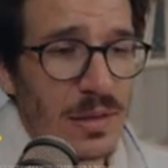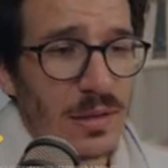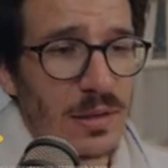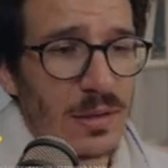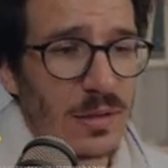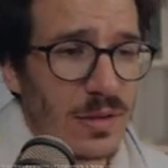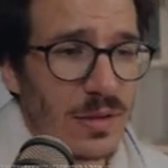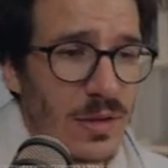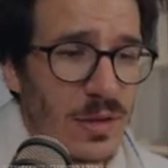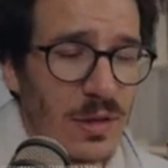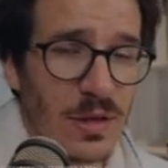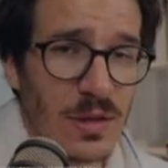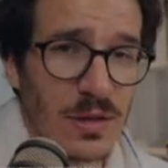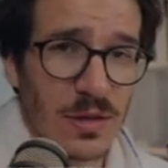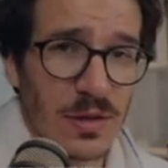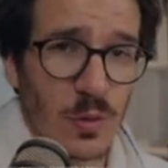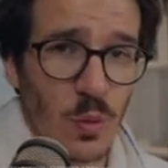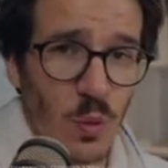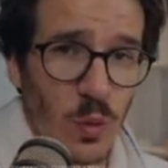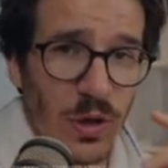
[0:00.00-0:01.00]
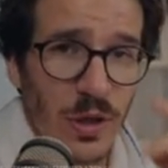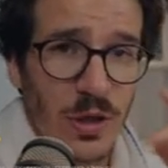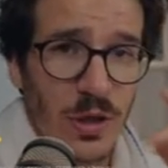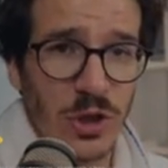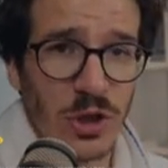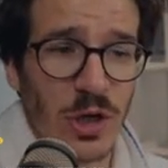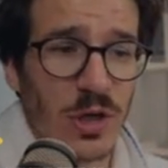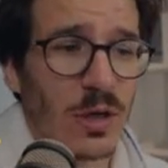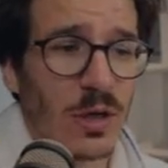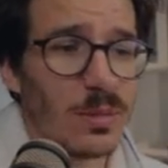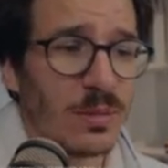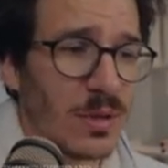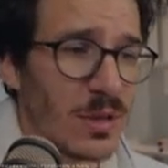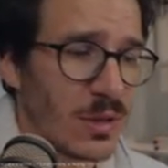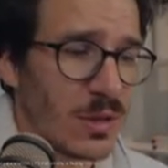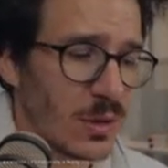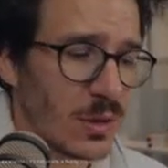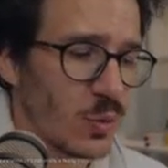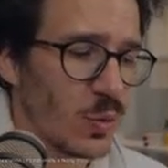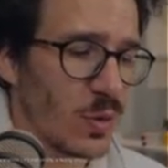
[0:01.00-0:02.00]
see this, when I shut up,
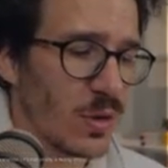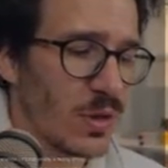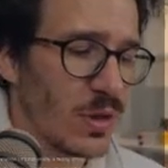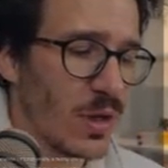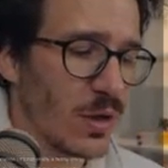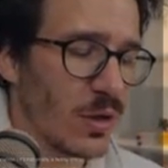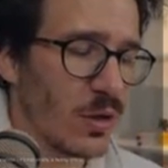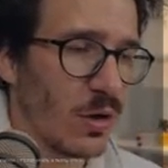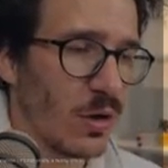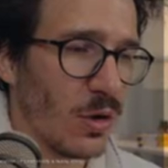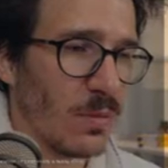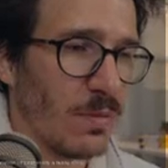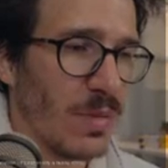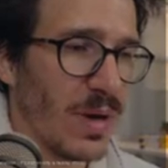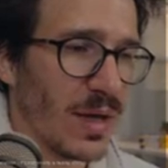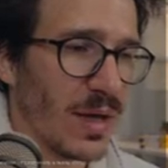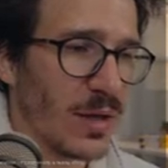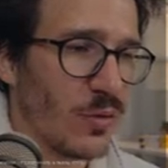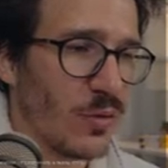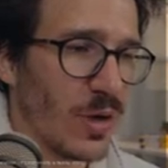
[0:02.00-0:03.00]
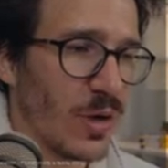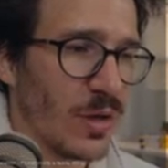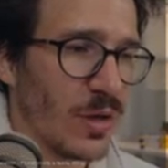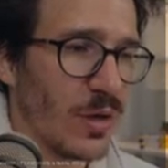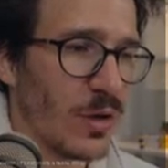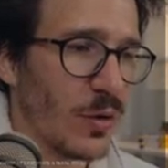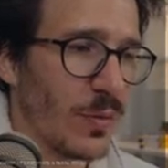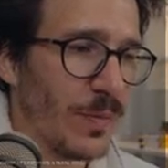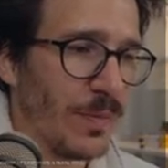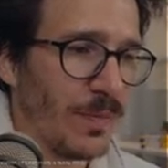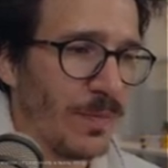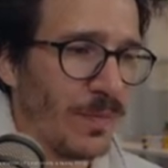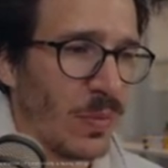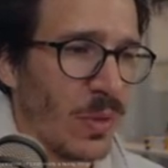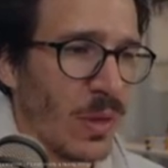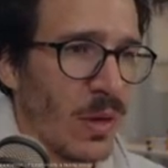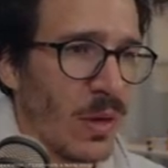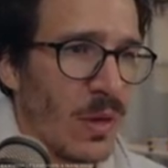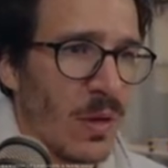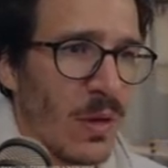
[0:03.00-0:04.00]
this is what they call bad radio.
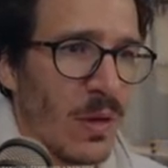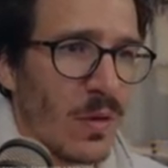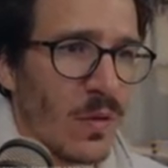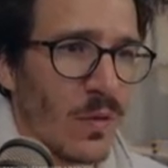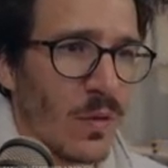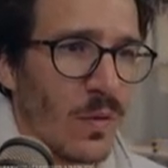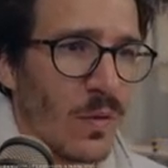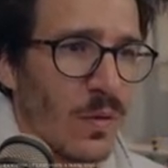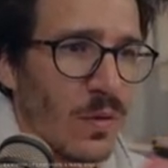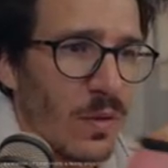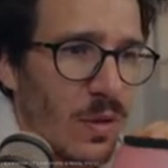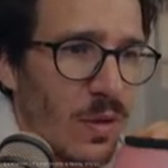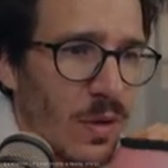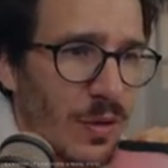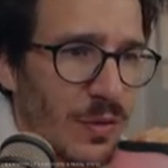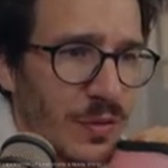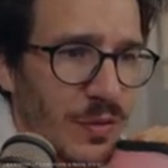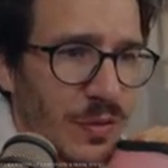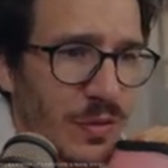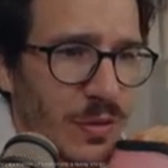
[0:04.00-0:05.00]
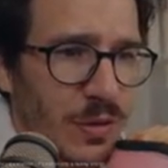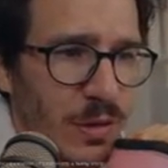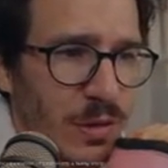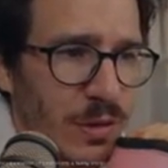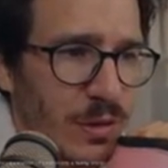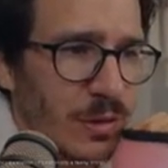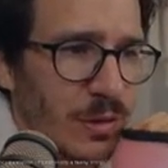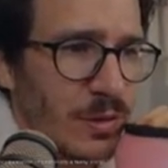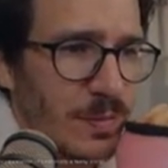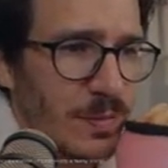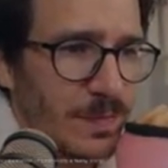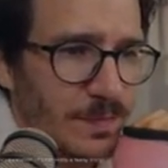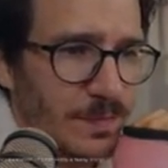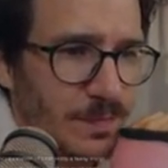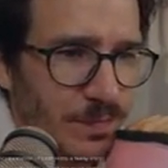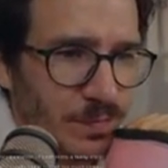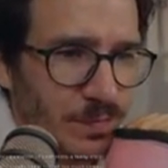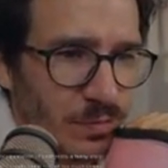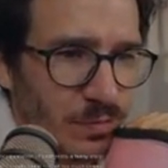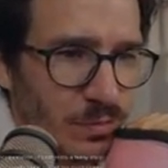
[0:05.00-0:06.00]
So yarn start,
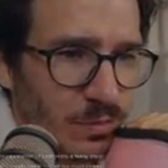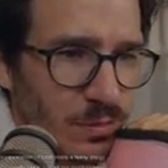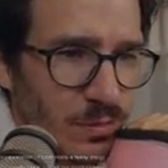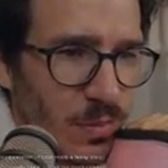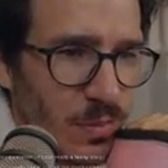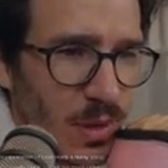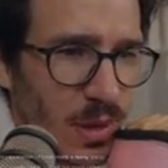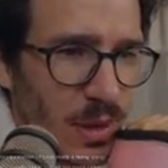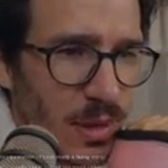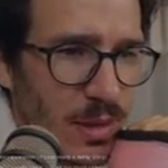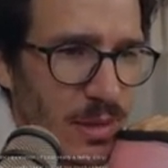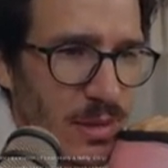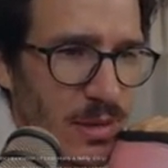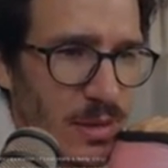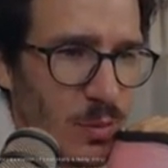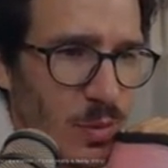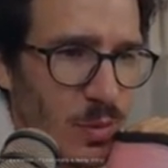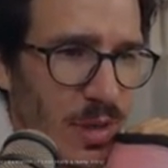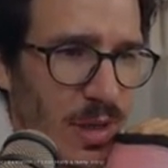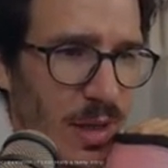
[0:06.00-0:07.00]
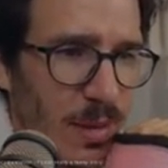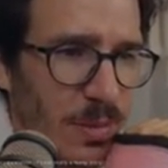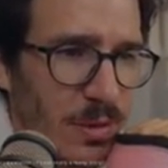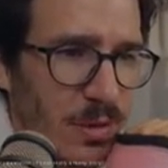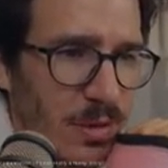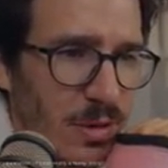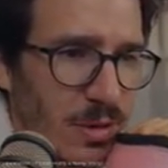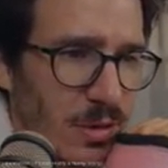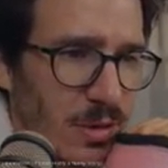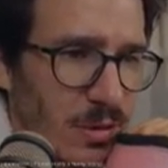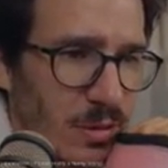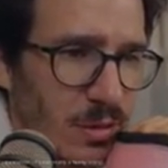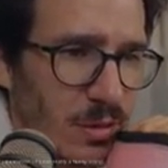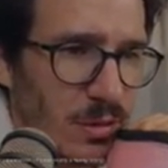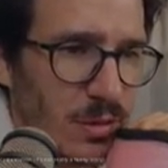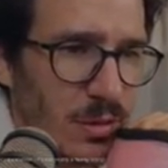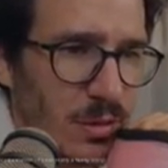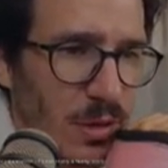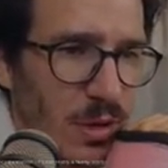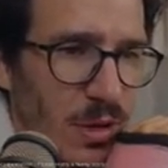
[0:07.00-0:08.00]
let's see what happens.
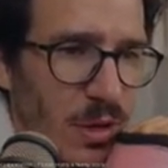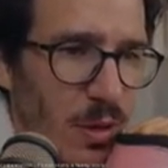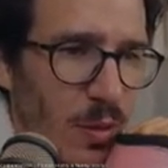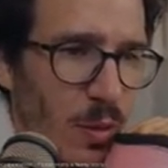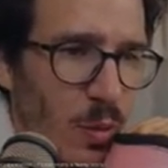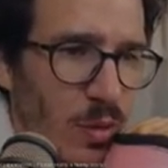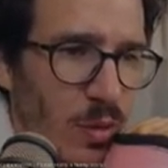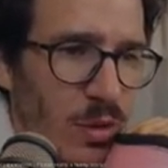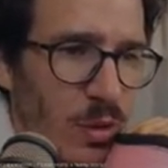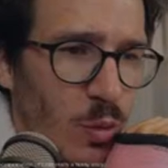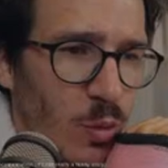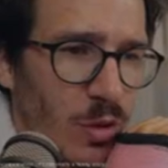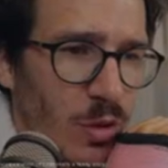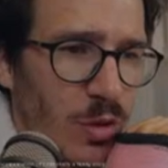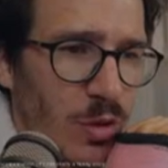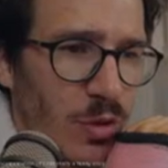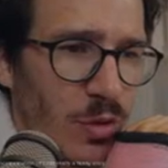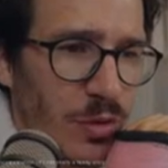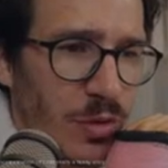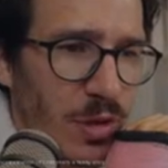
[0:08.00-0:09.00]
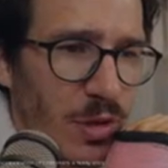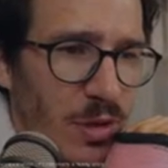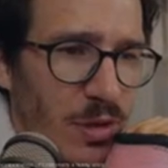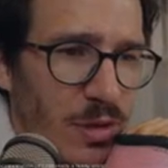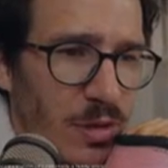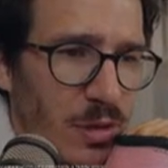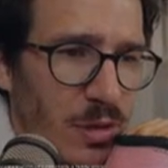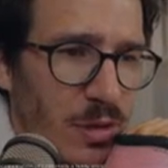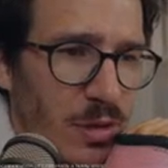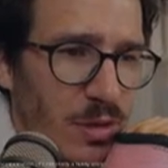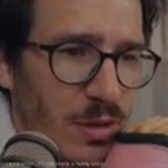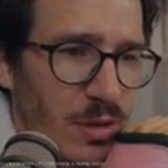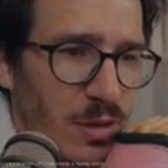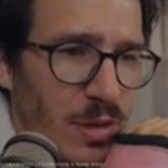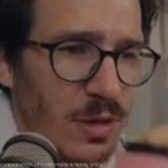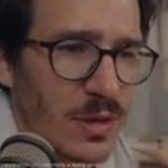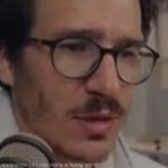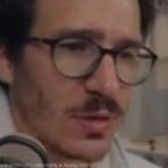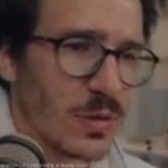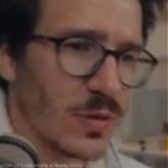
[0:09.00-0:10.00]
Oh, I wonder what journalist is.
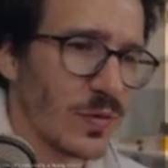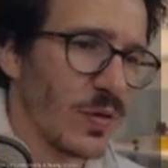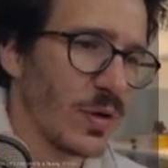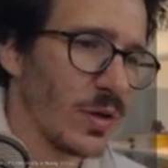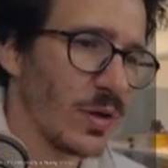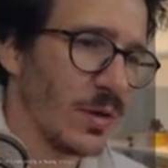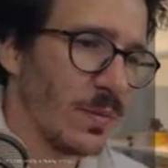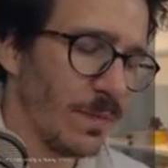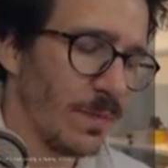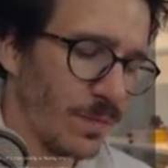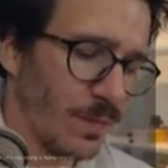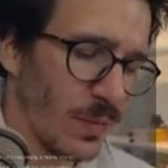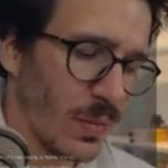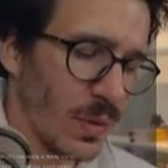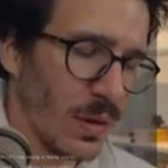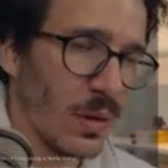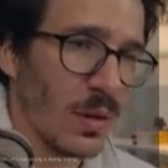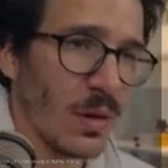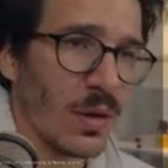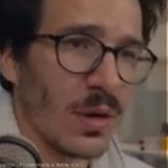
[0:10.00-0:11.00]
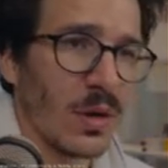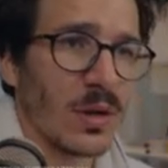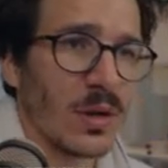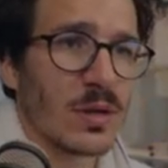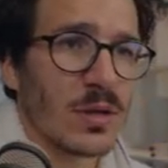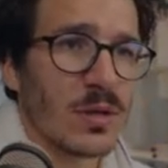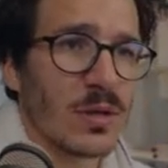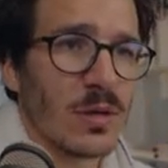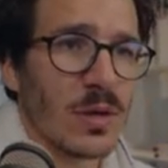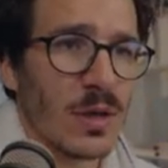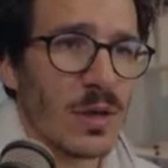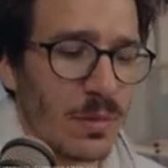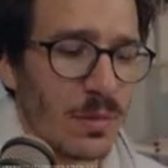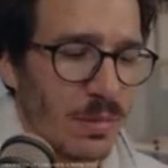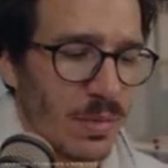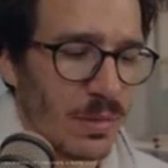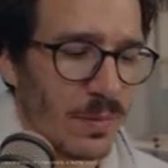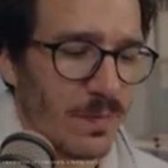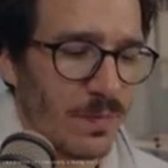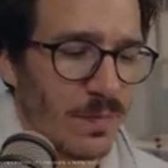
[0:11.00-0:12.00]
That sounds funny. Let's look it up.
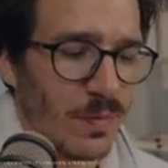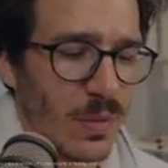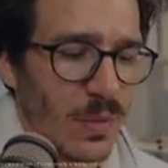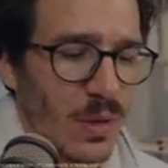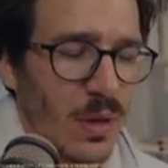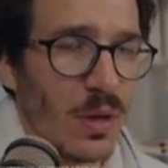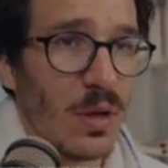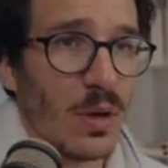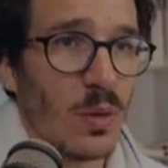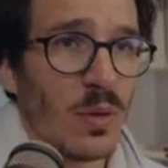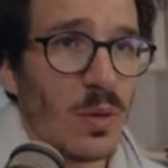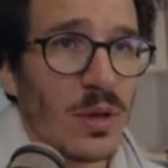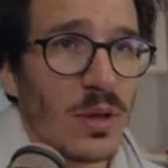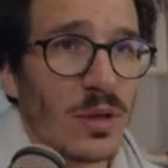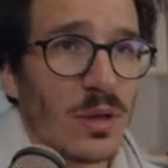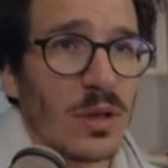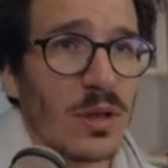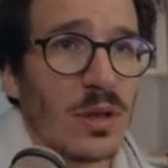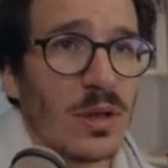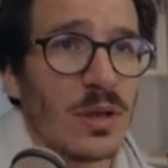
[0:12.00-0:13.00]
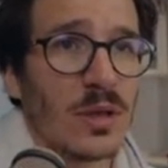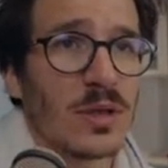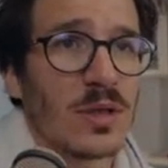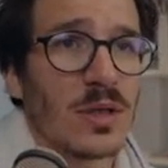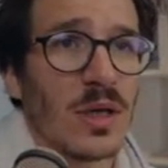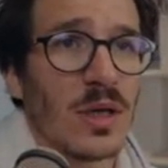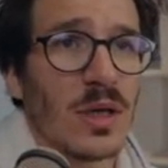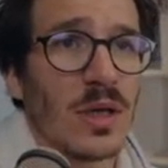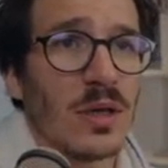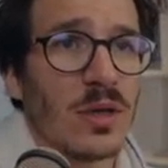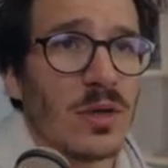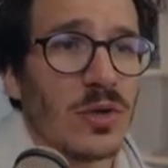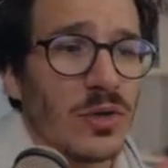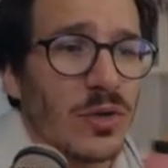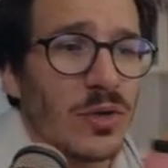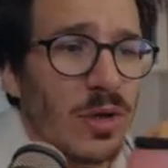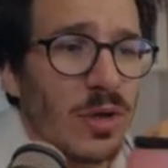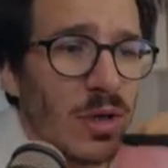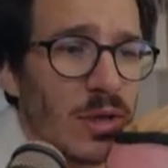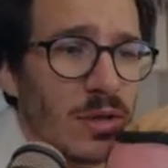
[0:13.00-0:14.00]
What is a
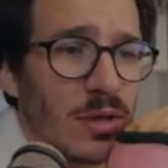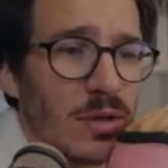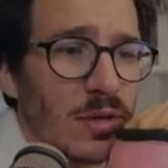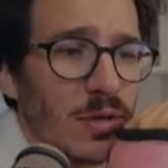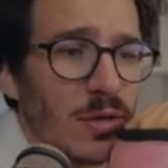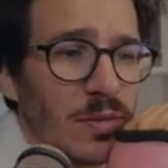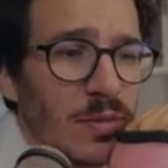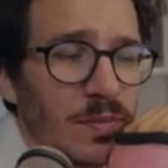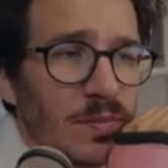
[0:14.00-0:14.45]
journalist?